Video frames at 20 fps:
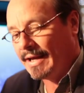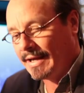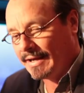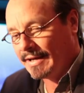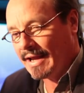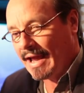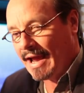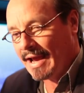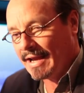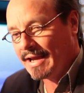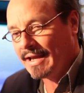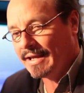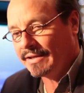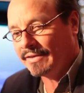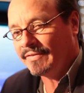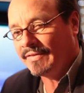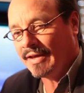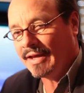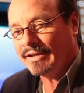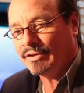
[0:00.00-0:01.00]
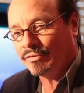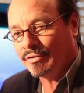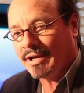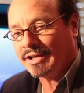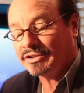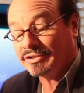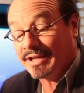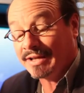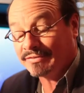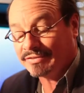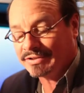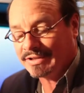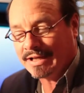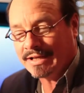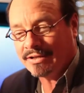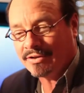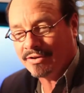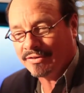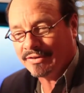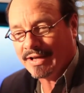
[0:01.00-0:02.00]
I headed that direction. I've
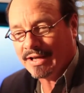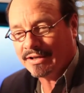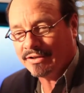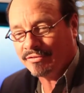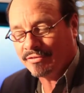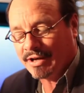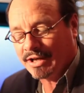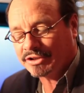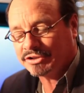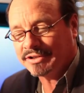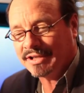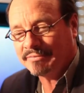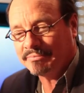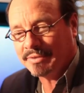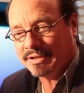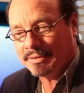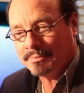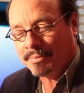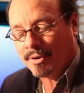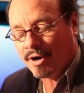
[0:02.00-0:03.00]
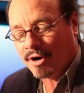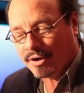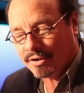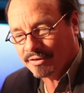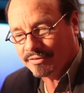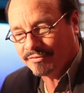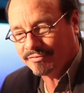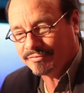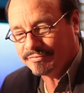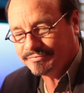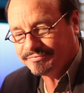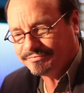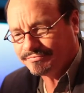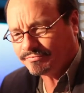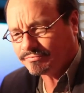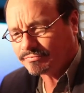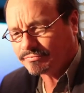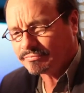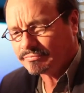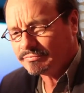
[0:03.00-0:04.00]
stayed on that direction. I've been a part of
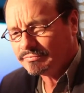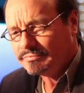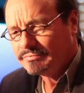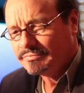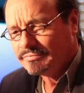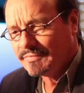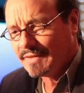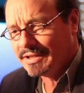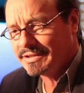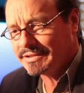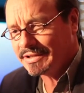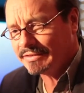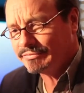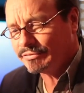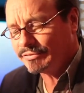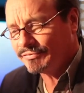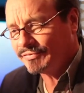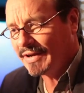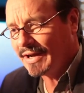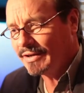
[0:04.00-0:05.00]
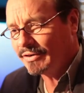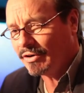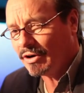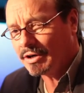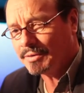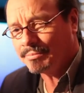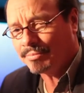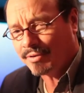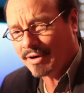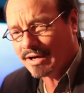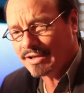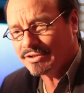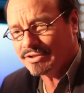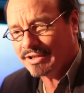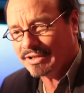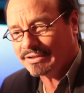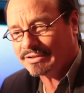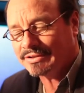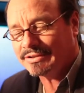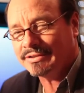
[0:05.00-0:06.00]
several fine art
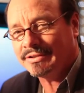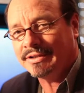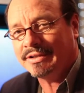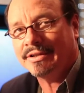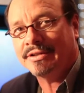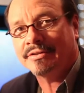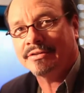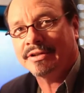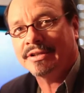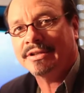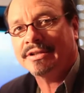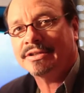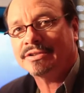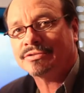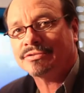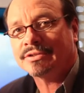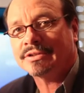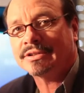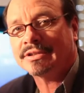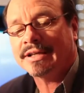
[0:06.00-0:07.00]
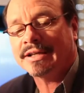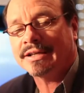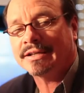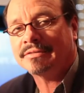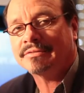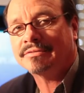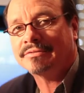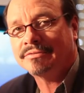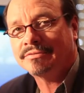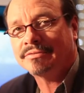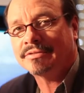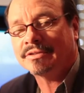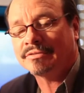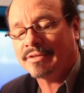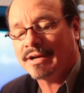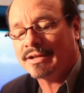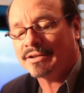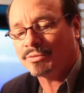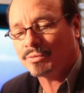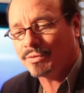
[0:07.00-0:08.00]
projects here in Israel and
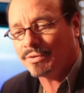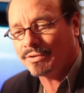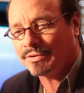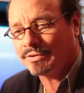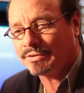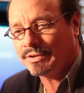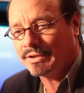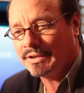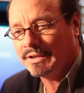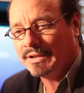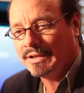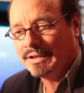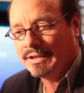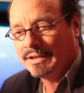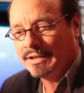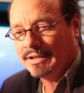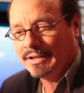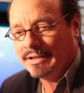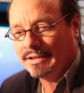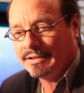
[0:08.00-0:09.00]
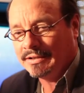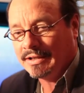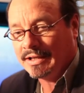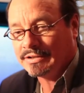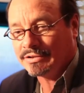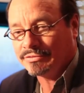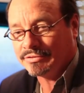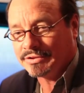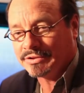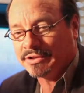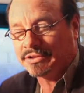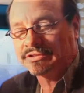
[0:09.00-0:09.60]
around the world as a